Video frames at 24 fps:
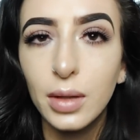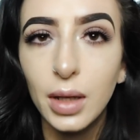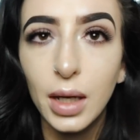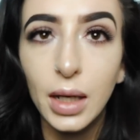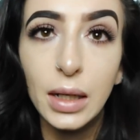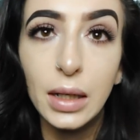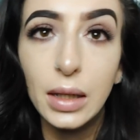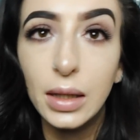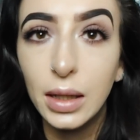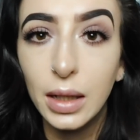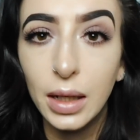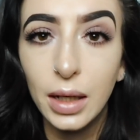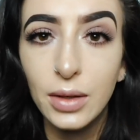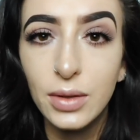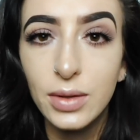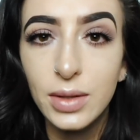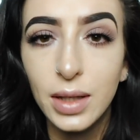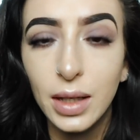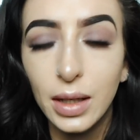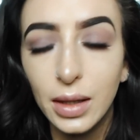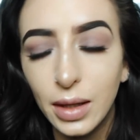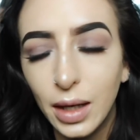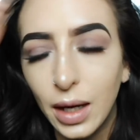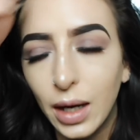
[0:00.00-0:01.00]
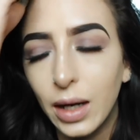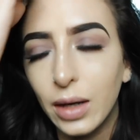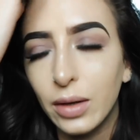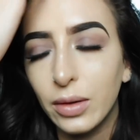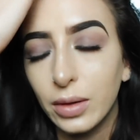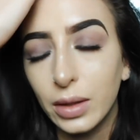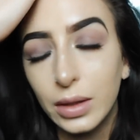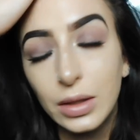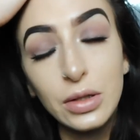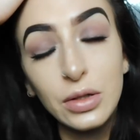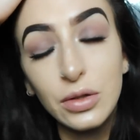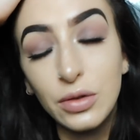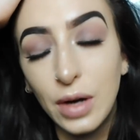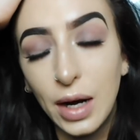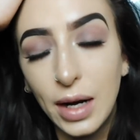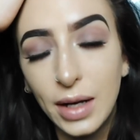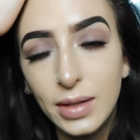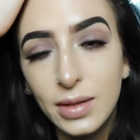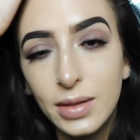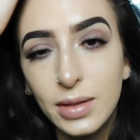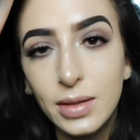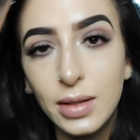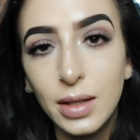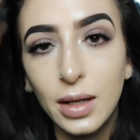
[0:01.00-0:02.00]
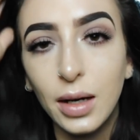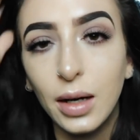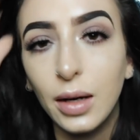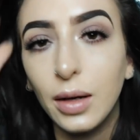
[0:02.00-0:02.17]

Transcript: anything else like that, or stressed,